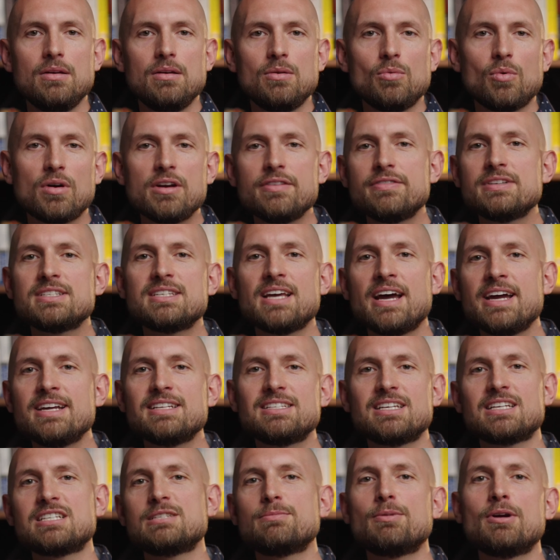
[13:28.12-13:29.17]
What if a science
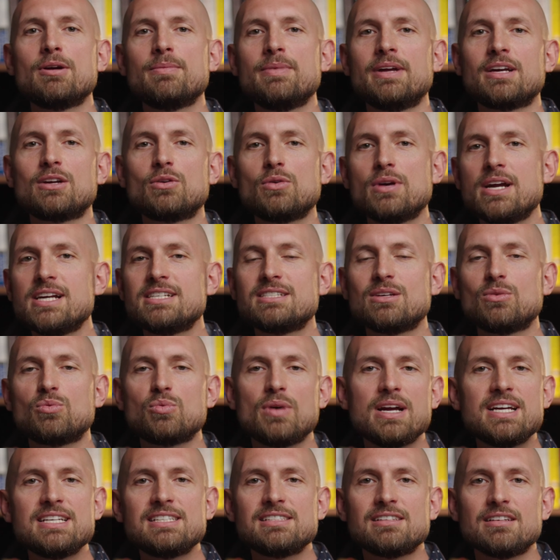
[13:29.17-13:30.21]
experiment creates a
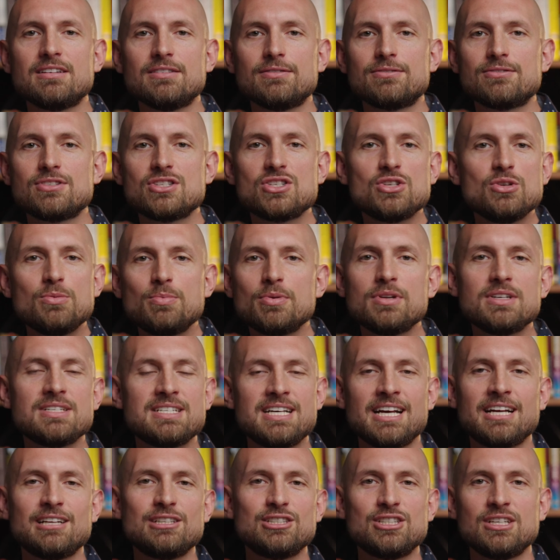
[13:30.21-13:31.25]
race of super
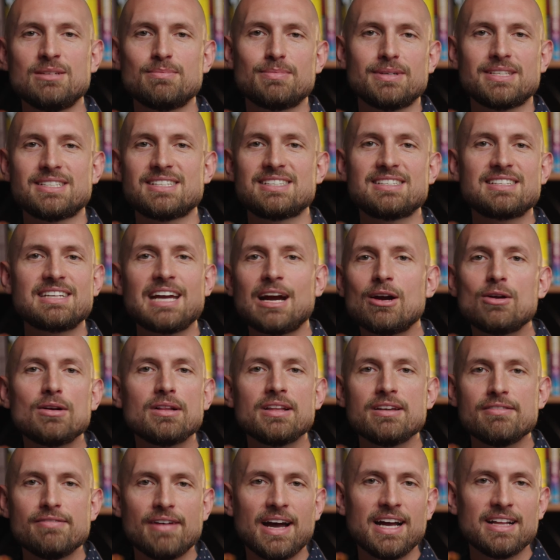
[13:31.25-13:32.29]
intelligent but
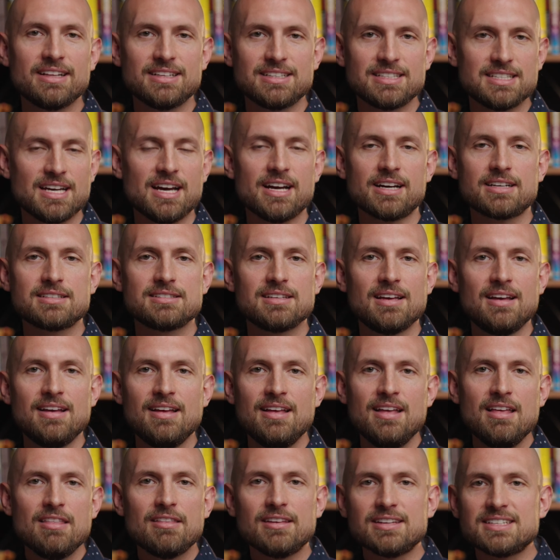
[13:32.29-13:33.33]
scarily violent ducks
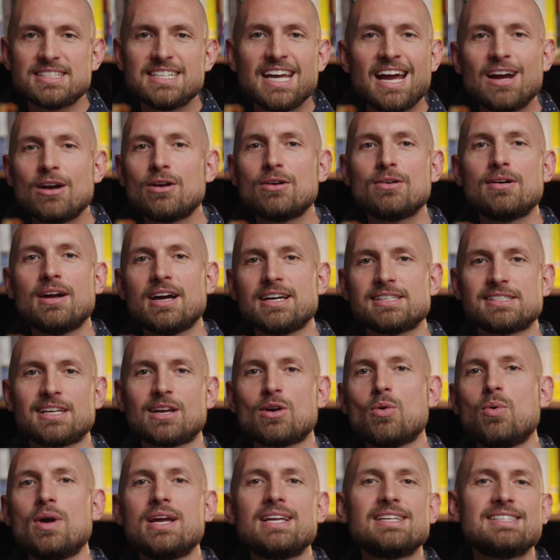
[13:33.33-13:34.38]
that terrorize a
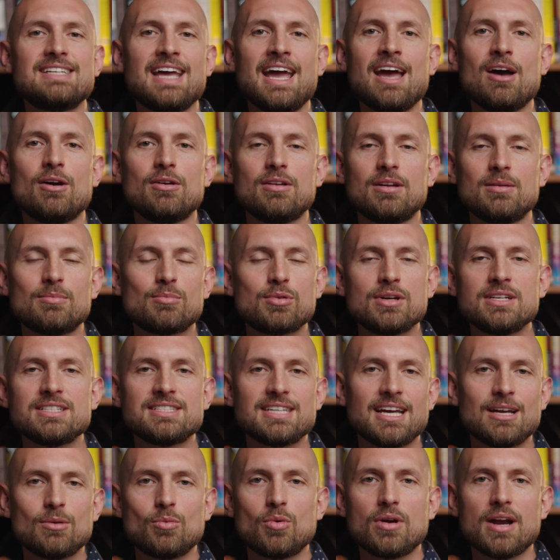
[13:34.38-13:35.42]
quaint town on Prince
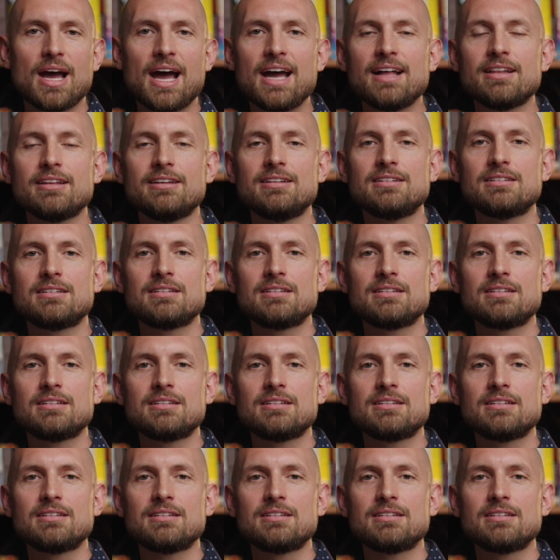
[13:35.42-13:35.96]
Edward Island?